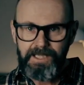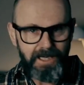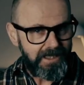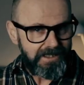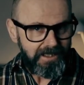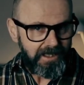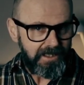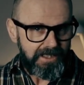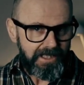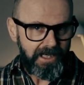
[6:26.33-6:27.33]
doesn't
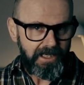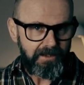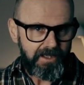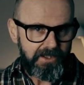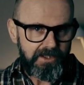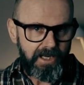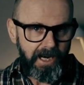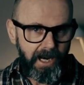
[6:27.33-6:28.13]
contain this